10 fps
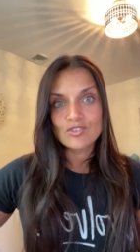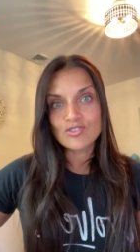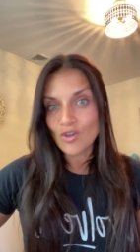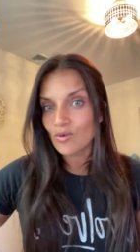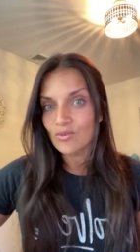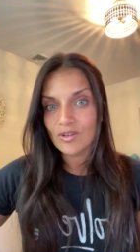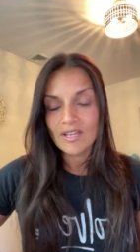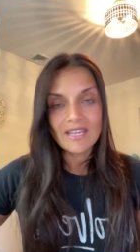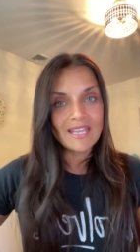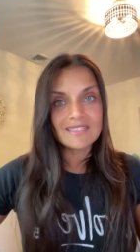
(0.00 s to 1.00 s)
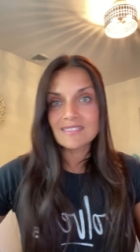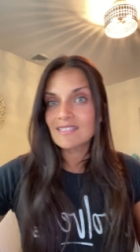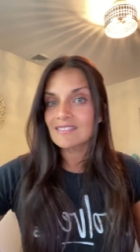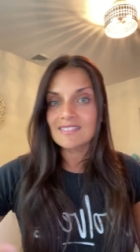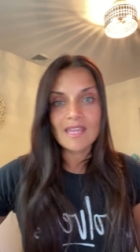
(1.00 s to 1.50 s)
So
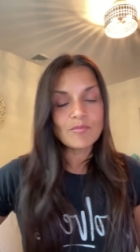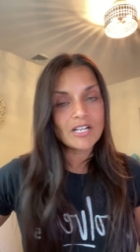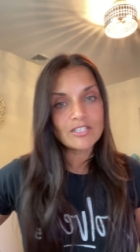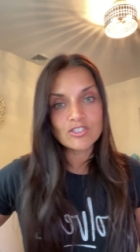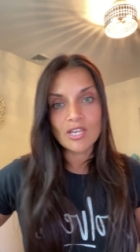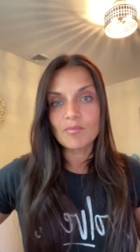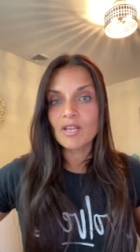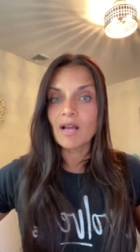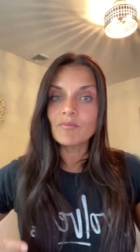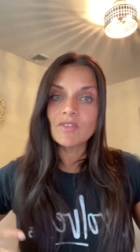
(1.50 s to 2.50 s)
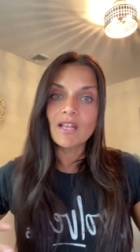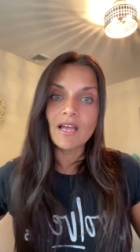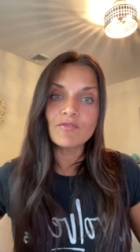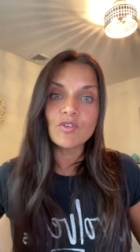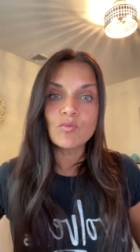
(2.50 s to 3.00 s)
it's the same cliche become the
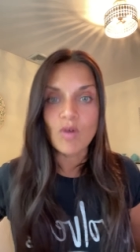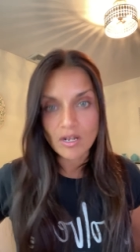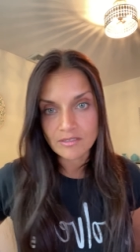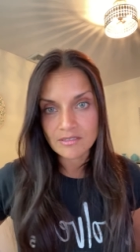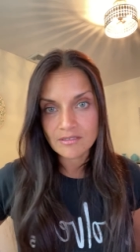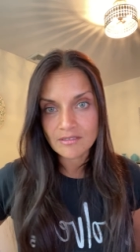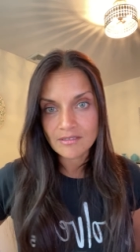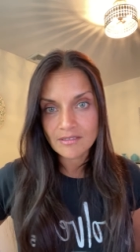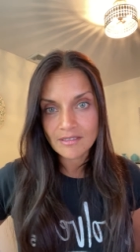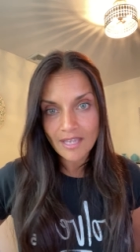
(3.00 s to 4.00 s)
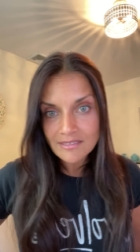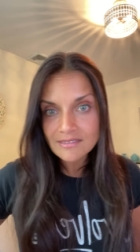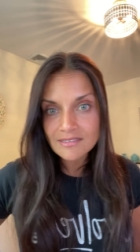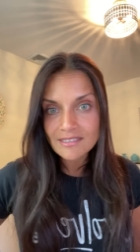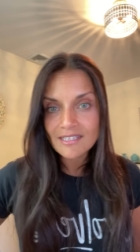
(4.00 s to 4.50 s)
love you want.
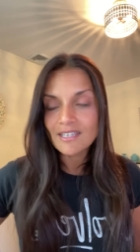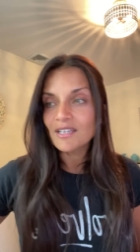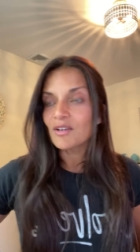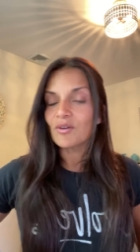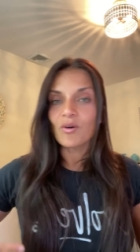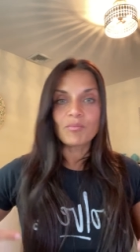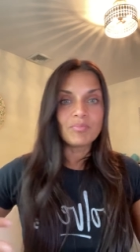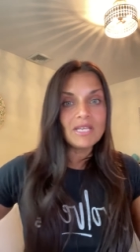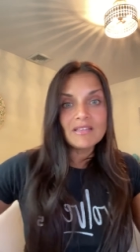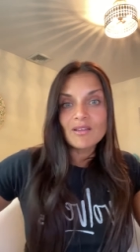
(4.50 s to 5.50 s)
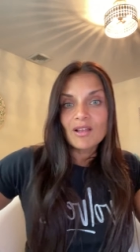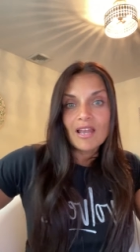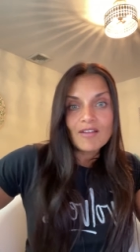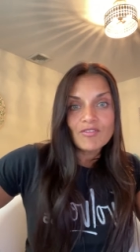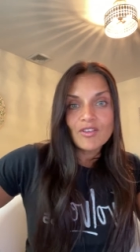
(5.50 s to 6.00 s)
Yes? Or be the
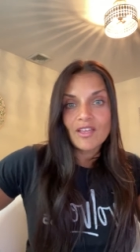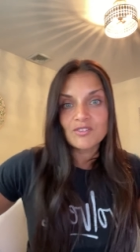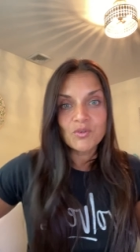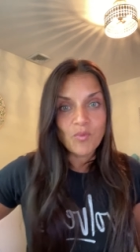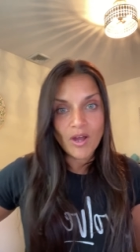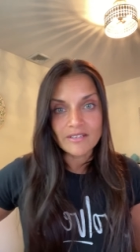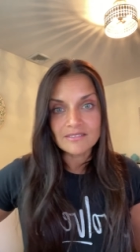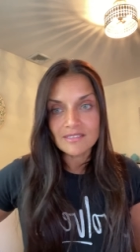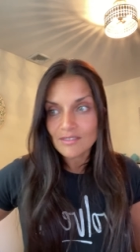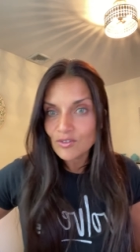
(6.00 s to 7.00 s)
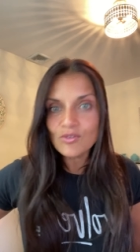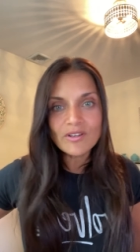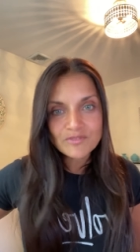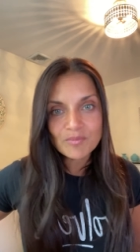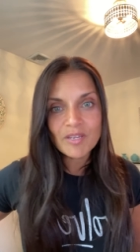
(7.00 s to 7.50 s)
lover that you want.
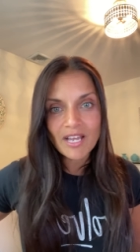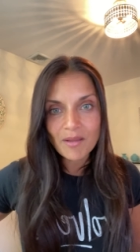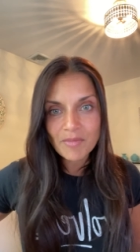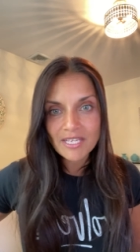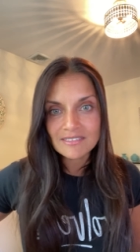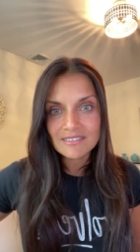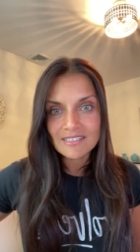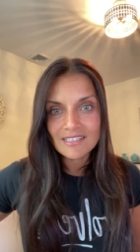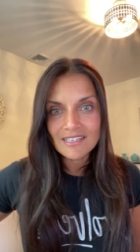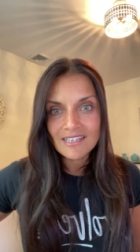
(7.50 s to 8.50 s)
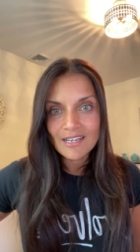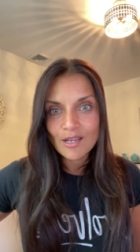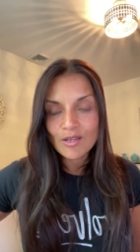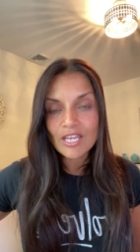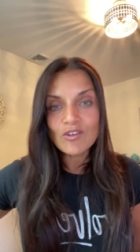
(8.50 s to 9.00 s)
You have to become it.
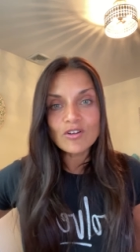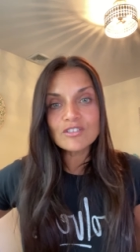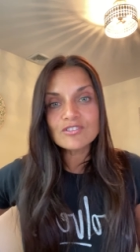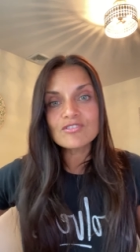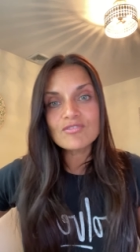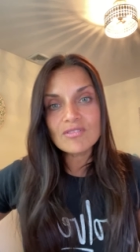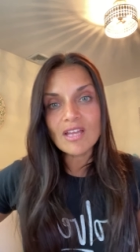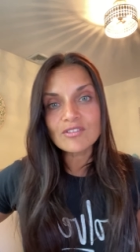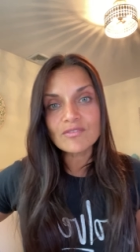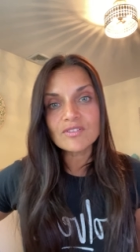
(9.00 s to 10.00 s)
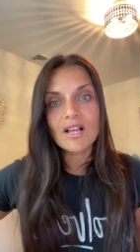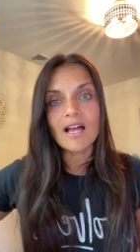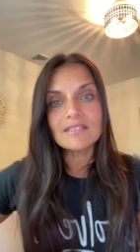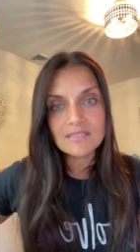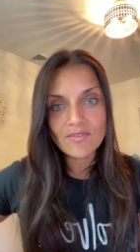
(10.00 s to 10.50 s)
In order to do that, you have to
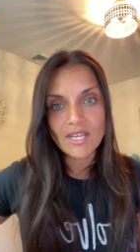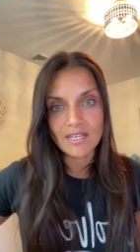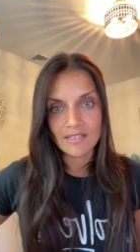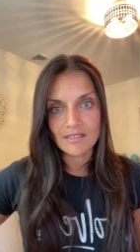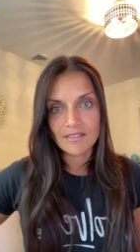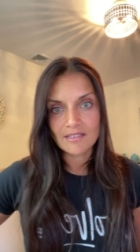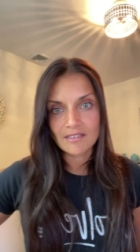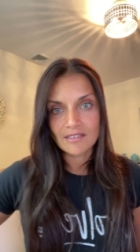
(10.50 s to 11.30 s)
cultivate it.